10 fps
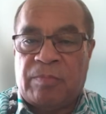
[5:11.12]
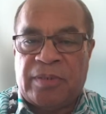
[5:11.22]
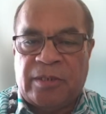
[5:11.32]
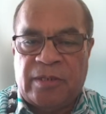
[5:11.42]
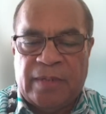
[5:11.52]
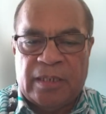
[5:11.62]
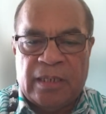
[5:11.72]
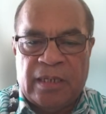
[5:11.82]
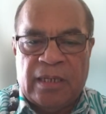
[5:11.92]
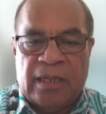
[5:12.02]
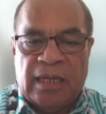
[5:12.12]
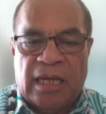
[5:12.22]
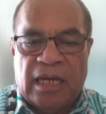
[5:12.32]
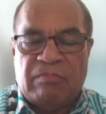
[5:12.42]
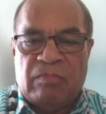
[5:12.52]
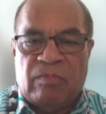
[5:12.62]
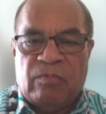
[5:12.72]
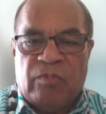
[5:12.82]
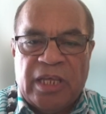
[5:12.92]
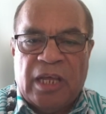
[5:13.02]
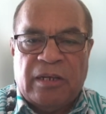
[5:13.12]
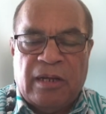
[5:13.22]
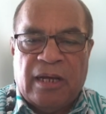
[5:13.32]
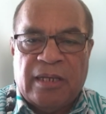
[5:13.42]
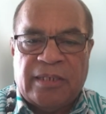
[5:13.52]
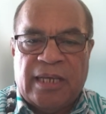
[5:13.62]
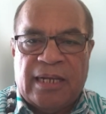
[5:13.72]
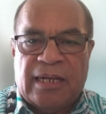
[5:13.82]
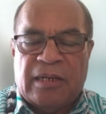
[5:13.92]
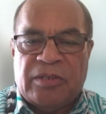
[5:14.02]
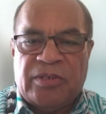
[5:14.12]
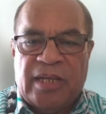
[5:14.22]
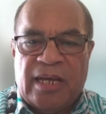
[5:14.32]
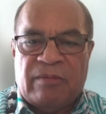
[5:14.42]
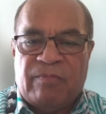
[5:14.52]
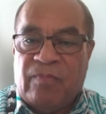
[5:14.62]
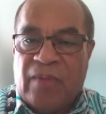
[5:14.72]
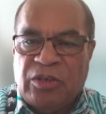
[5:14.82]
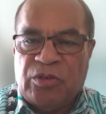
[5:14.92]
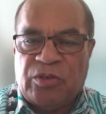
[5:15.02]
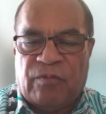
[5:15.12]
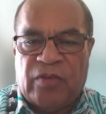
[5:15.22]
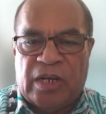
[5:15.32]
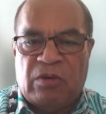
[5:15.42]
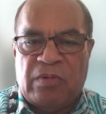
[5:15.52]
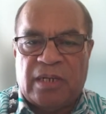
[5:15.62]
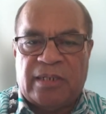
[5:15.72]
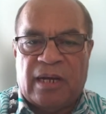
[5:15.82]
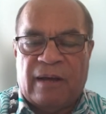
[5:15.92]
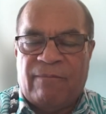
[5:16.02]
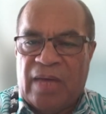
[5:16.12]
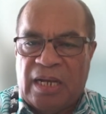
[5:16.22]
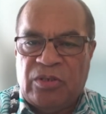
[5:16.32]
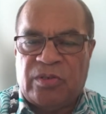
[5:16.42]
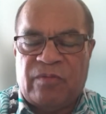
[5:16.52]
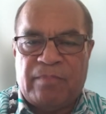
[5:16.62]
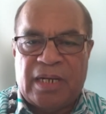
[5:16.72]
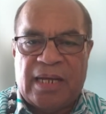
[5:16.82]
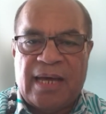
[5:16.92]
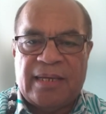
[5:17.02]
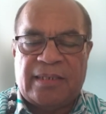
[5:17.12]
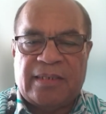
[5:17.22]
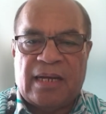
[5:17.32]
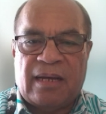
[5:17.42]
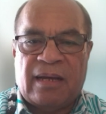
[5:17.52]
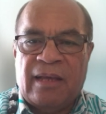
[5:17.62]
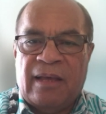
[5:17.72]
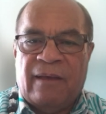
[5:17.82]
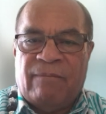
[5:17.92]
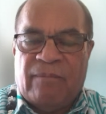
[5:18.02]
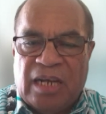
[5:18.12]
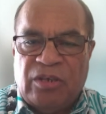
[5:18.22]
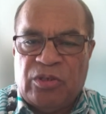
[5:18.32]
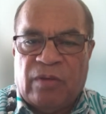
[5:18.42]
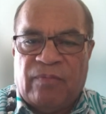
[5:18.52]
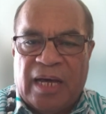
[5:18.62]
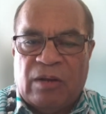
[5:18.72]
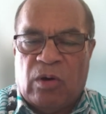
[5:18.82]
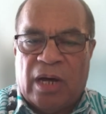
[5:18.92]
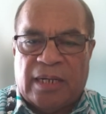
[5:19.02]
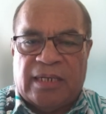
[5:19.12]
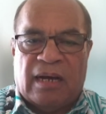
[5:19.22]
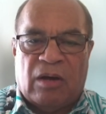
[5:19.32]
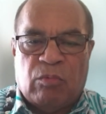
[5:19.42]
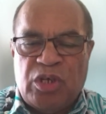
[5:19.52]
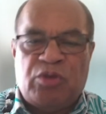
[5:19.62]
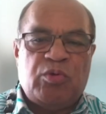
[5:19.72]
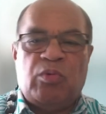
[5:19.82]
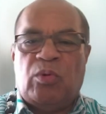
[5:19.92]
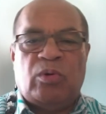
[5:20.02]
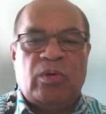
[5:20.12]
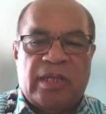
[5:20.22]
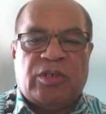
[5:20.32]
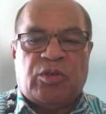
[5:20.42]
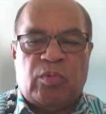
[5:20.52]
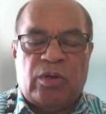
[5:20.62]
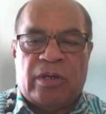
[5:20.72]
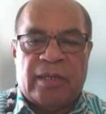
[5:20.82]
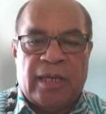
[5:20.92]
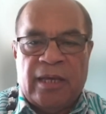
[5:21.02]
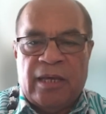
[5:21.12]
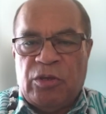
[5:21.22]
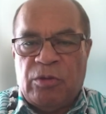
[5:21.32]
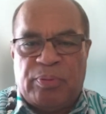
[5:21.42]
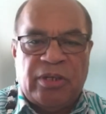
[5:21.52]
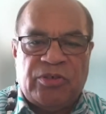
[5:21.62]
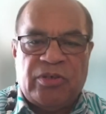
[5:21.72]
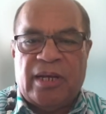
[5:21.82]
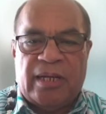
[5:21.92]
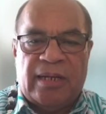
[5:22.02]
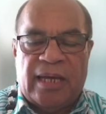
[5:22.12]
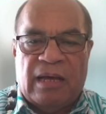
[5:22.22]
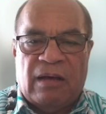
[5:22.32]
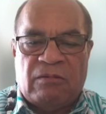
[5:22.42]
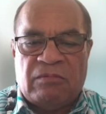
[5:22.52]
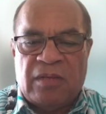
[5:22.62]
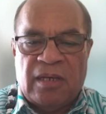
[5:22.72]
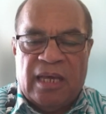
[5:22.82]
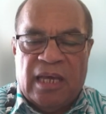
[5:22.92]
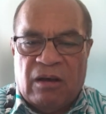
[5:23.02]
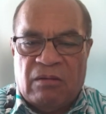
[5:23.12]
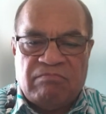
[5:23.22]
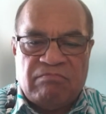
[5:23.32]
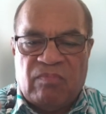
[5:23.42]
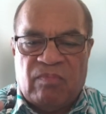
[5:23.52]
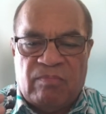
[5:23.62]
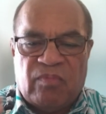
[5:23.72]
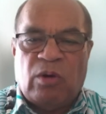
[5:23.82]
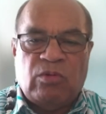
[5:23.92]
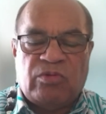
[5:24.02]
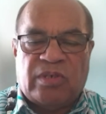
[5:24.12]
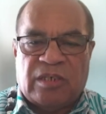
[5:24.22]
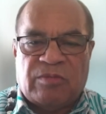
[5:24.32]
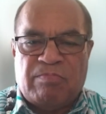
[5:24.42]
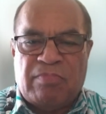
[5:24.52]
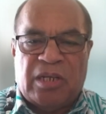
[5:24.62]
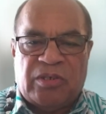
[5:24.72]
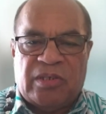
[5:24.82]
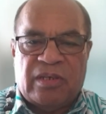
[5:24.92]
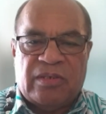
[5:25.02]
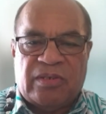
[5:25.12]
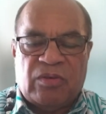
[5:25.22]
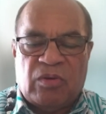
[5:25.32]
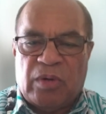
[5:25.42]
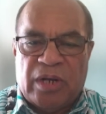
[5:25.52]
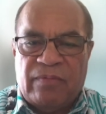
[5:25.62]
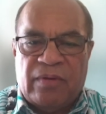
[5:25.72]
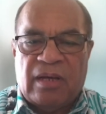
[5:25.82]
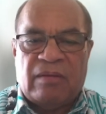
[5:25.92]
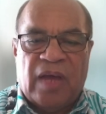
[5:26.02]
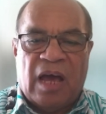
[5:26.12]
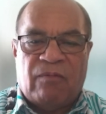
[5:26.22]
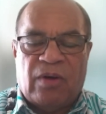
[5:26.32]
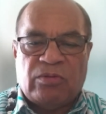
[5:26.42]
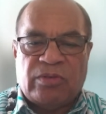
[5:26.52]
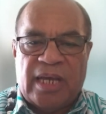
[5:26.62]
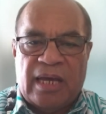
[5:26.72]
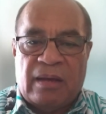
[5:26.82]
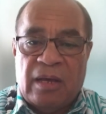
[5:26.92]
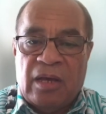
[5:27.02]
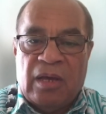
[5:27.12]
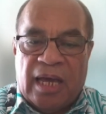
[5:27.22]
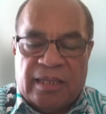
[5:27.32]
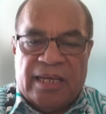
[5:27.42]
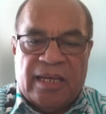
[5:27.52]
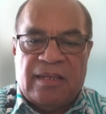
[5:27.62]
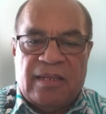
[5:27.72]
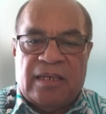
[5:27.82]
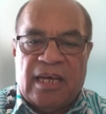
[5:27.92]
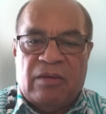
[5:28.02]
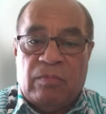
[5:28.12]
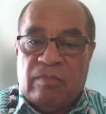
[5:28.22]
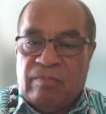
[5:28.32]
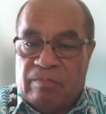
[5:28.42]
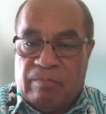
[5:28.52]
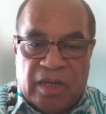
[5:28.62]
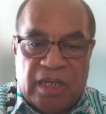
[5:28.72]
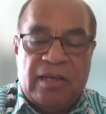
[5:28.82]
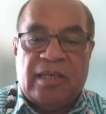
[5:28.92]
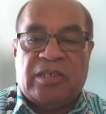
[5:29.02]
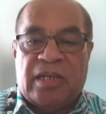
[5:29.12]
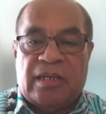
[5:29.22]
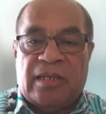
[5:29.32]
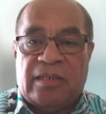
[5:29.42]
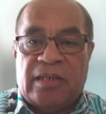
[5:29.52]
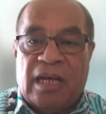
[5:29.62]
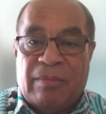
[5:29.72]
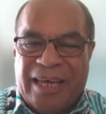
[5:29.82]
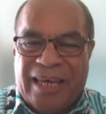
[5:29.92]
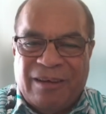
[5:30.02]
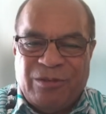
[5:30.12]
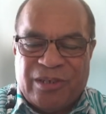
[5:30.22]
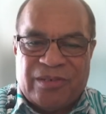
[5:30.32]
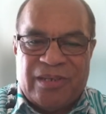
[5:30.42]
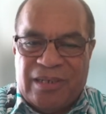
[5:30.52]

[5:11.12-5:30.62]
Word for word: Pacific um, recognize and understand values of whanaungatanga, values of manaakitanga, values of arohatanga. We do all of this work. Mm. You put aside our our roles as ministers or whatever our roles are. At the end of the day, many of these leaders are my elders.